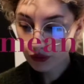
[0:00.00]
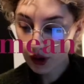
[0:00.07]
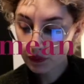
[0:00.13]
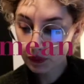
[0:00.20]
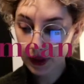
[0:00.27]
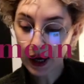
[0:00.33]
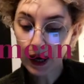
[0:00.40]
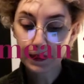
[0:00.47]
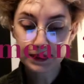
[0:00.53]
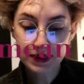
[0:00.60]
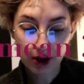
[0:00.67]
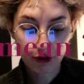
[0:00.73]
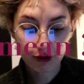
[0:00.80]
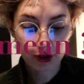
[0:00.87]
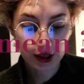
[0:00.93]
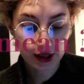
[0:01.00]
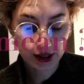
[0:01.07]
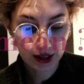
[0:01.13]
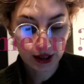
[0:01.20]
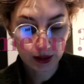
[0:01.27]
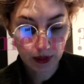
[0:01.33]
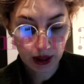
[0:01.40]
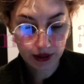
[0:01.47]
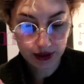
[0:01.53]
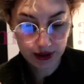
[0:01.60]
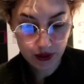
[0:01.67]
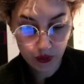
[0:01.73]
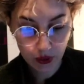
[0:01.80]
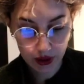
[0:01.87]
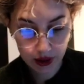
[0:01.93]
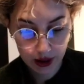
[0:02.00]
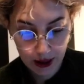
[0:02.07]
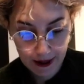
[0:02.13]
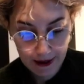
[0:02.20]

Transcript: But yeah, I'm definitely thinking about this one.